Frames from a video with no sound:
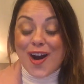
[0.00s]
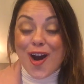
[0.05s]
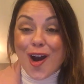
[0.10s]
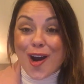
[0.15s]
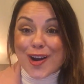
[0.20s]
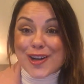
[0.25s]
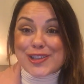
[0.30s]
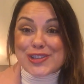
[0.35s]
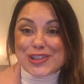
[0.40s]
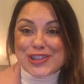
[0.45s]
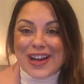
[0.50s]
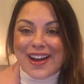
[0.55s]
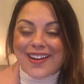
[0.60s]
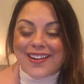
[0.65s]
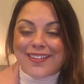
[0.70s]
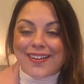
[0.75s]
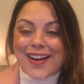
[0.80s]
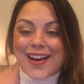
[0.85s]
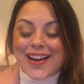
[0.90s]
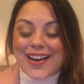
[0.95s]
heart
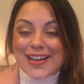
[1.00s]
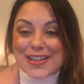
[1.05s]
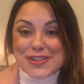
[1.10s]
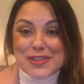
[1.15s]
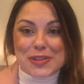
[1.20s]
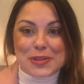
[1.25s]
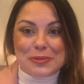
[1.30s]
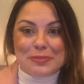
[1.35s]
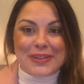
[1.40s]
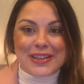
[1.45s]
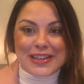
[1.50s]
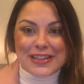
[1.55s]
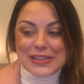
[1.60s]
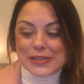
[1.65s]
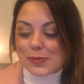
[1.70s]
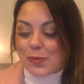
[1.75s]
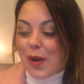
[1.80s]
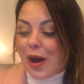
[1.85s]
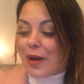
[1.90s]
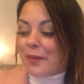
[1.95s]
chakra attunement
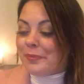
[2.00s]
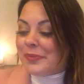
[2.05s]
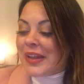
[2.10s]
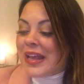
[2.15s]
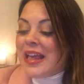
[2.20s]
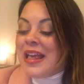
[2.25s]
as well.